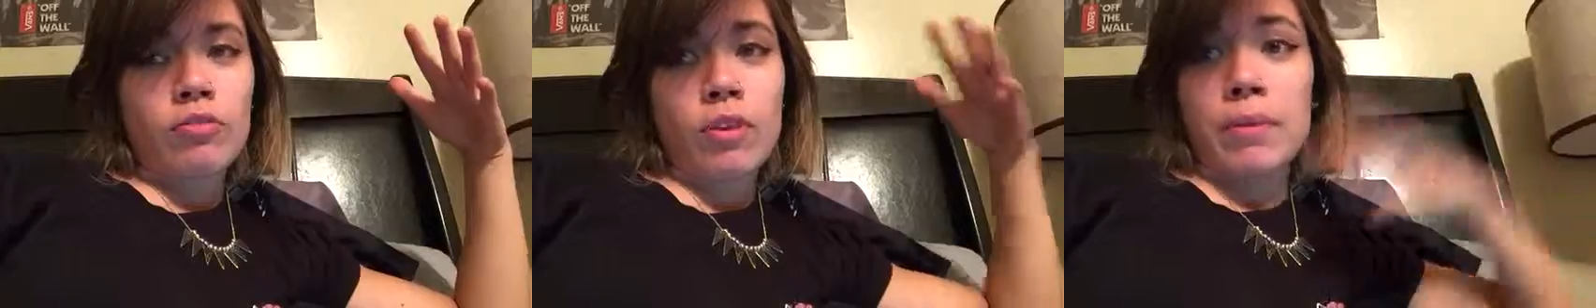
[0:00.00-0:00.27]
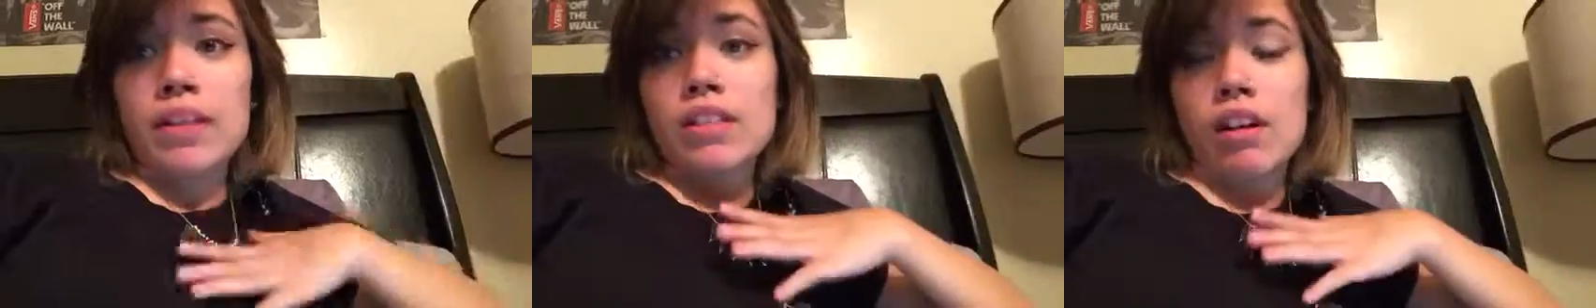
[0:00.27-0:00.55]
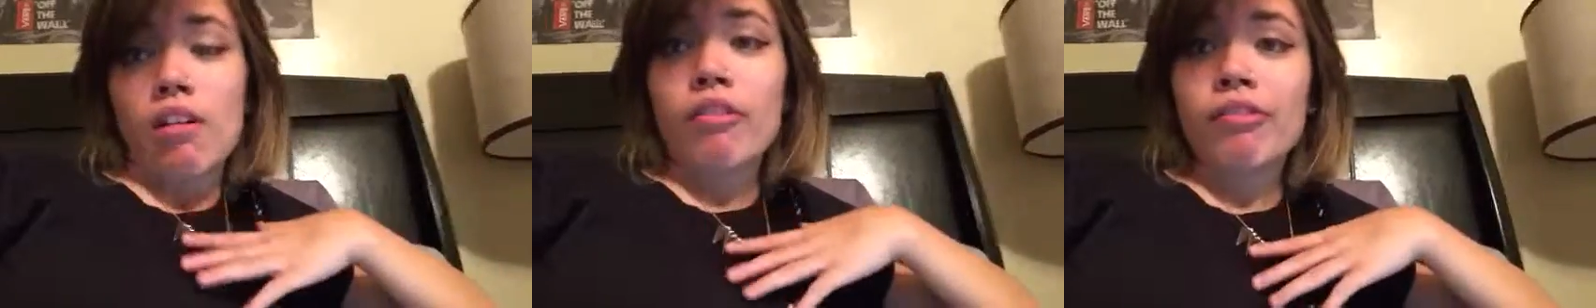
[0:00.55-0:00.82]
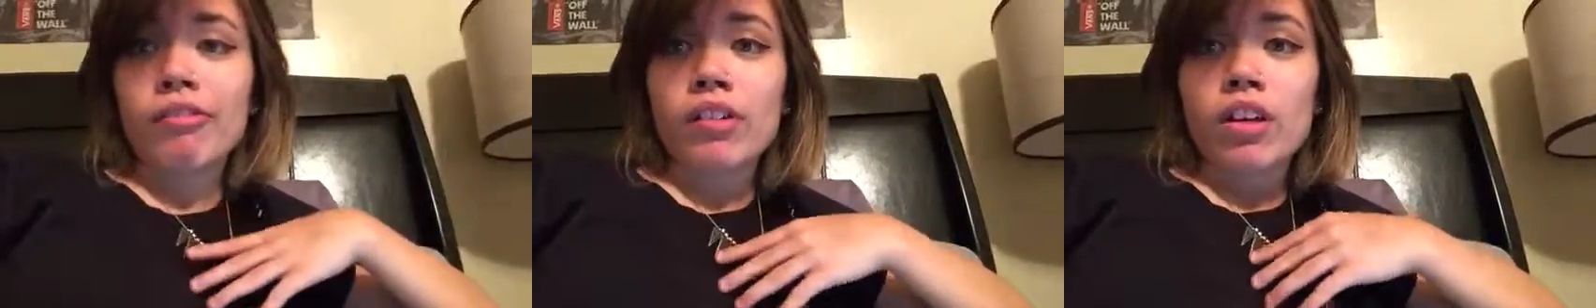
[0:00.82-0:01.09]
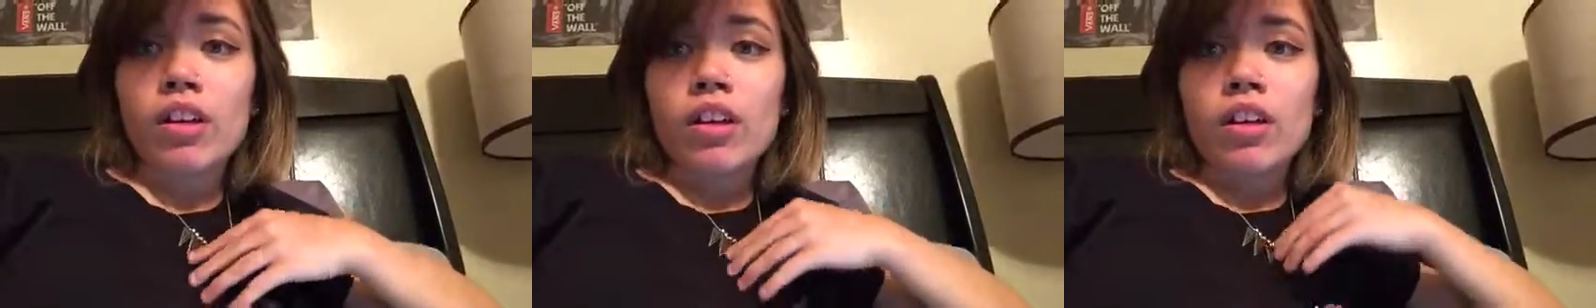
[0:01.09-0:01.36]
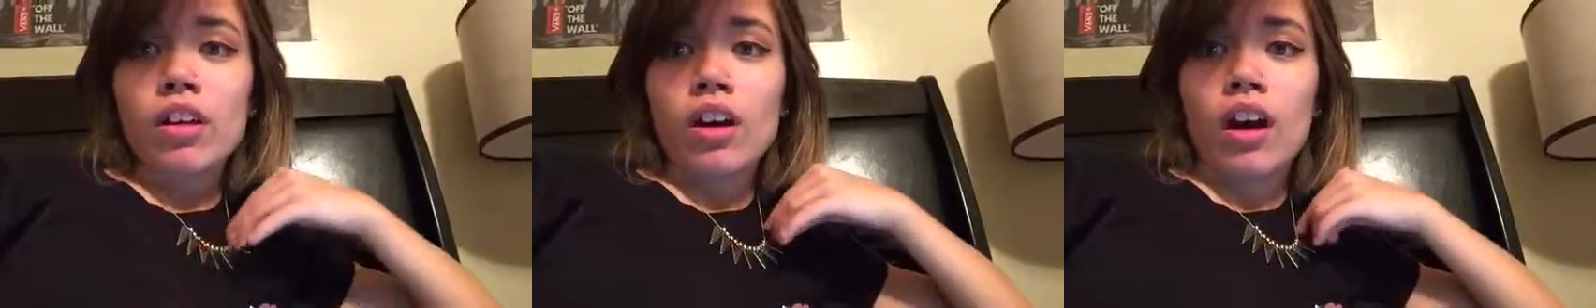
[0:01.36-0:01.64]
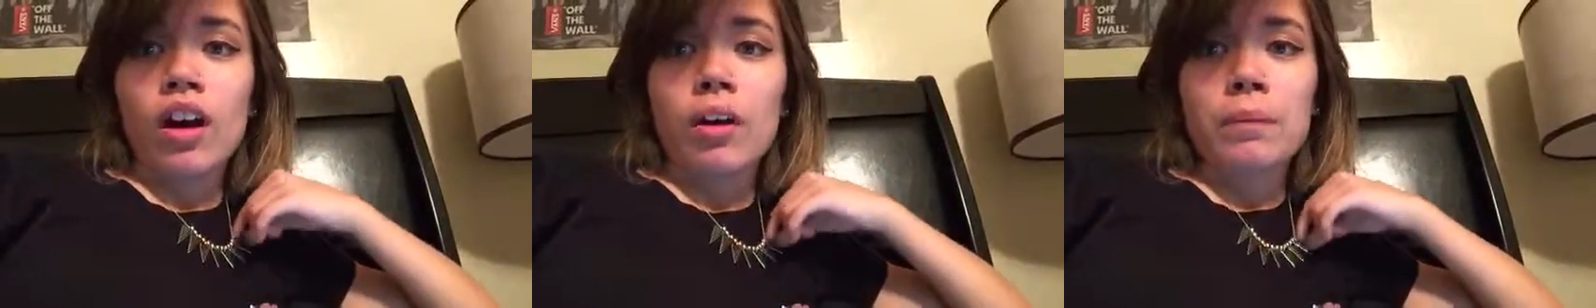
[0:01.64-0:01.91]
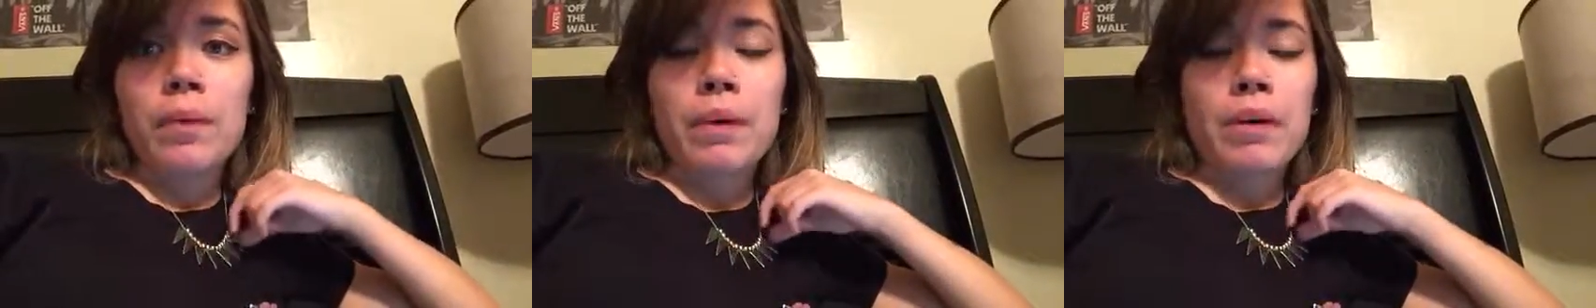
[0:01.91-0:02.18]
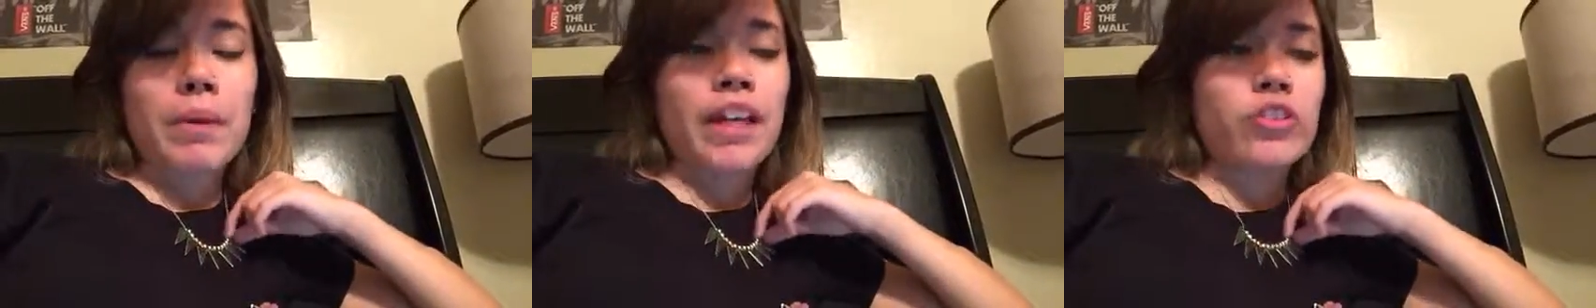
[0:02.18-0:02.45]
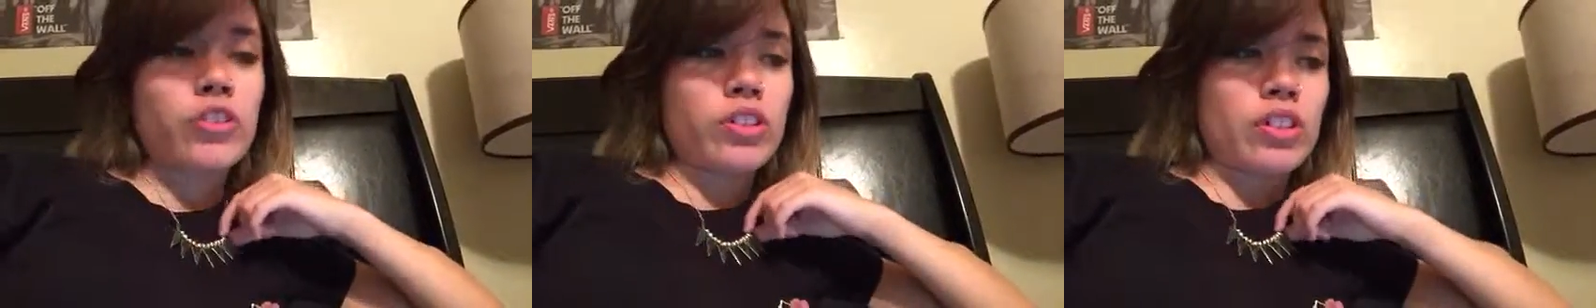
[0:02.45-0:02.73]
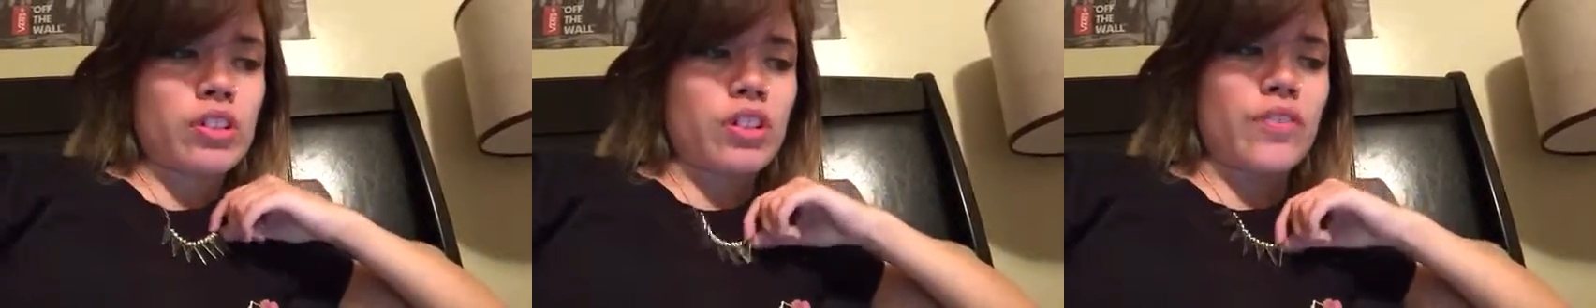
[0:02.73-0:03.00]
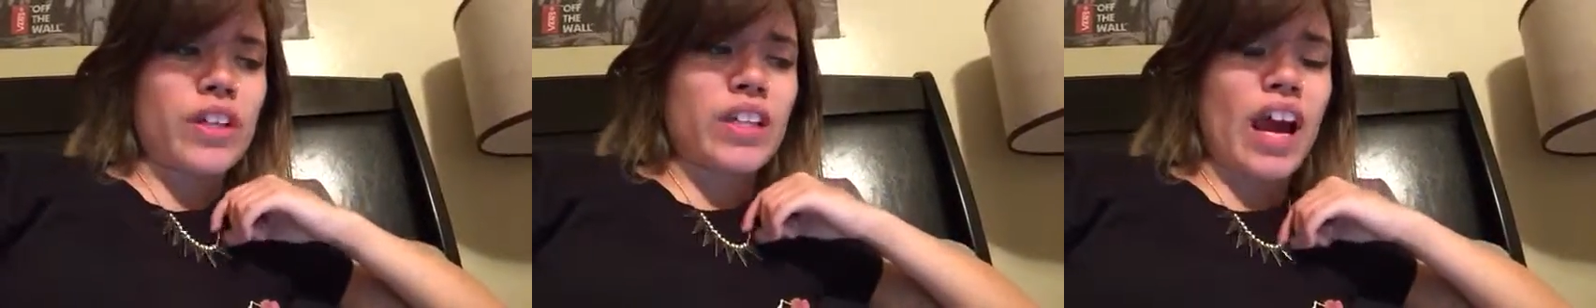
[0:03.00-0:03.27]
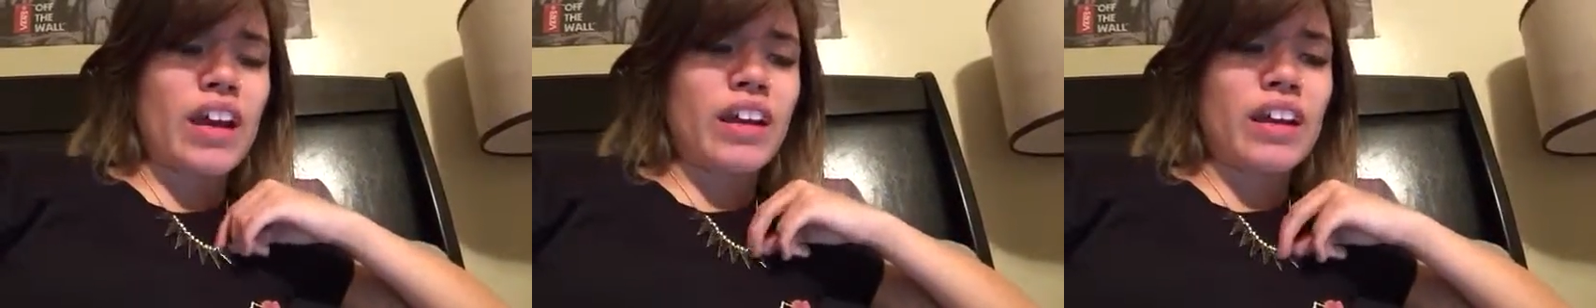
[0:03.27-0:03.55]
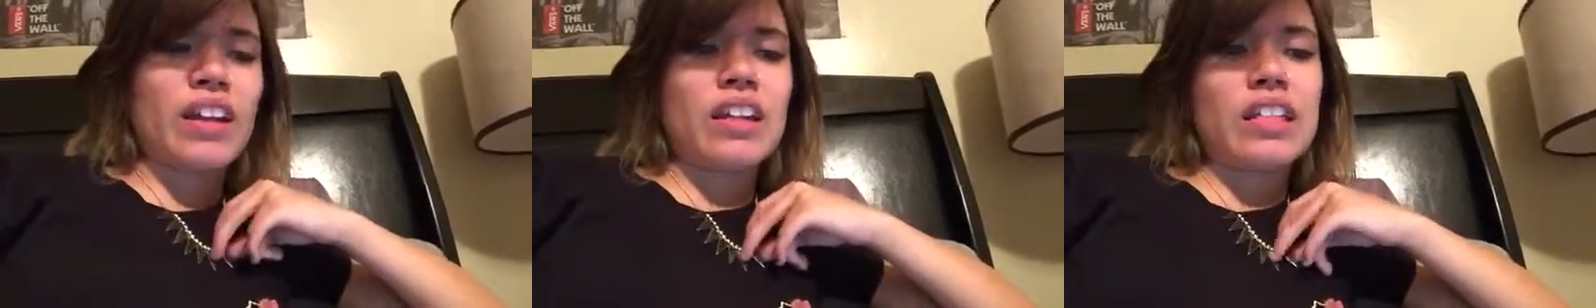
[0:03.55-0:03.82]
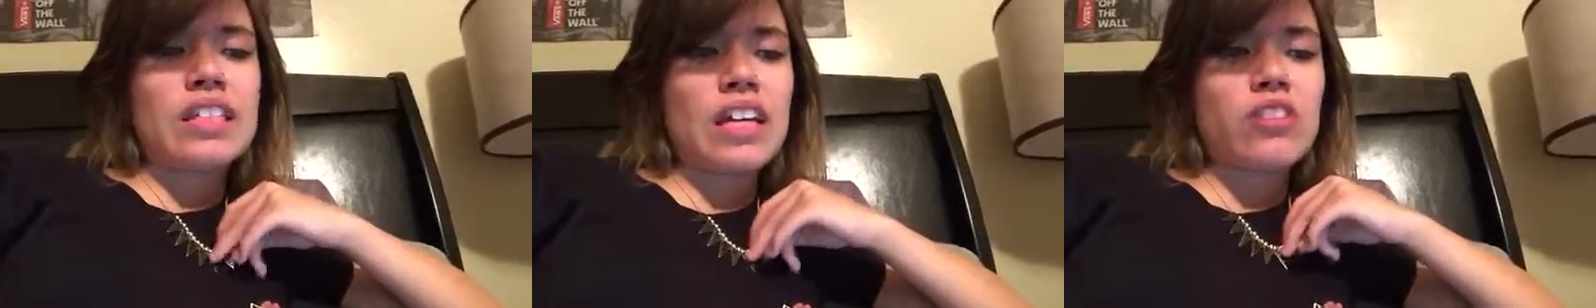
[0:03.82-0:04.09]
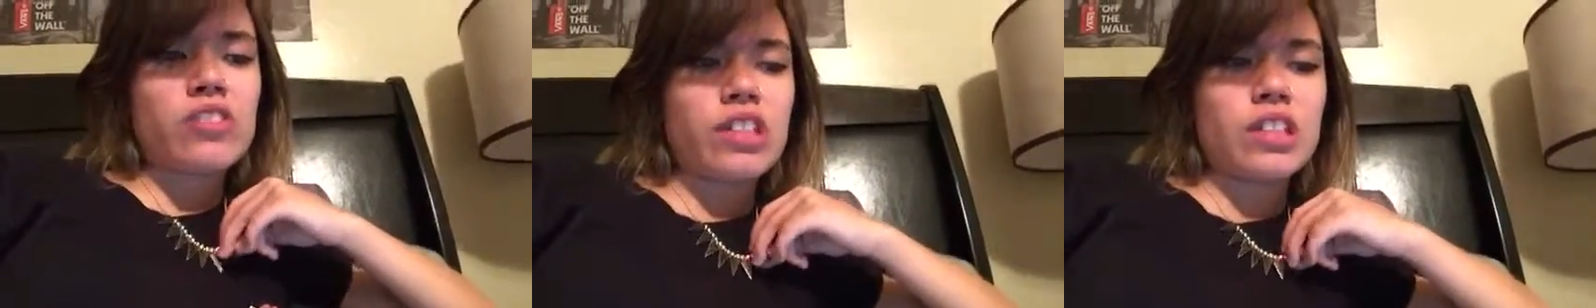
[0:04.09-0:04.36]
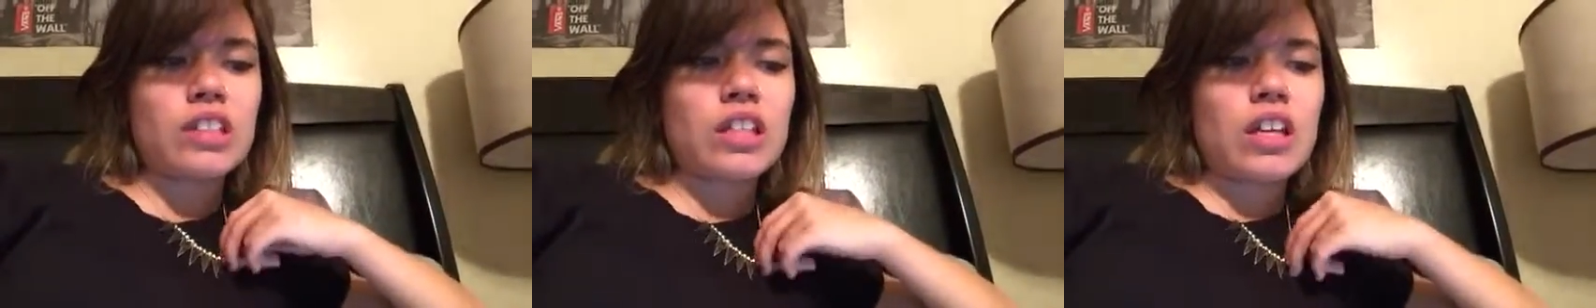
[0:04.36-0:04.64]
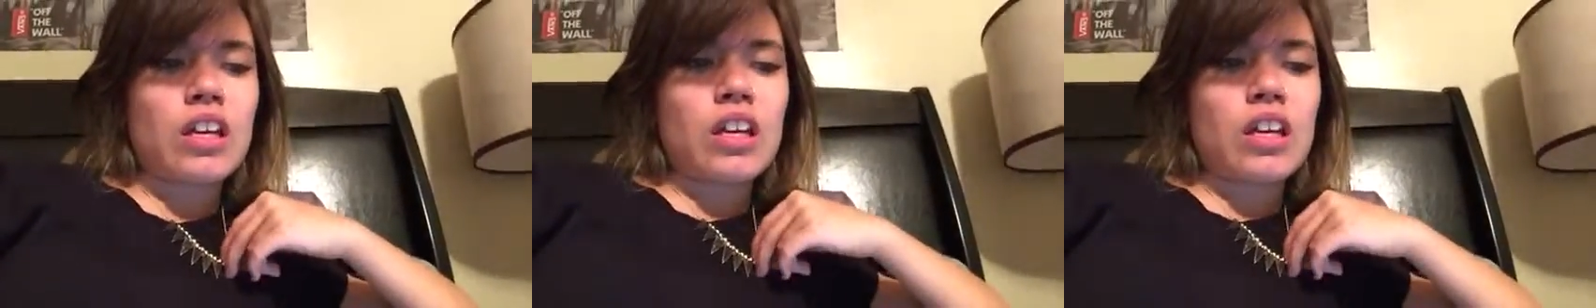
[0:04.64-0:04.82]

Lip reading: for myself about my entries and stuff like that. And these entries,